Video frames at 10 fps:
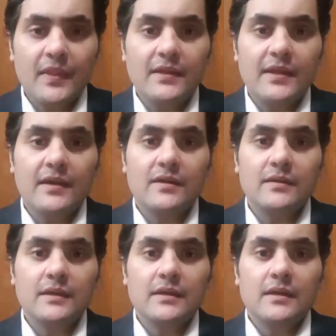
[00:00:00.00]
They are
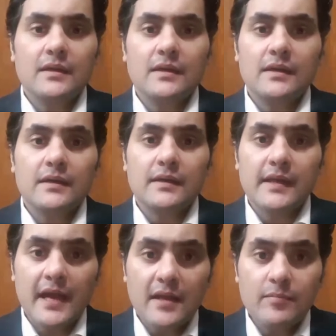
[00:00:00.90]

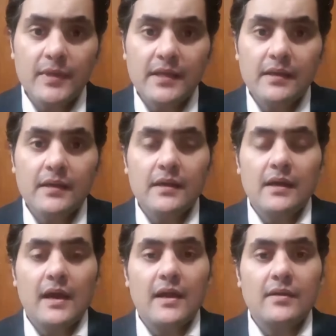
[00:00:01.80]
can be
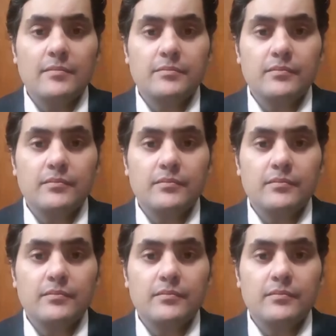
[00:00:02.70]
and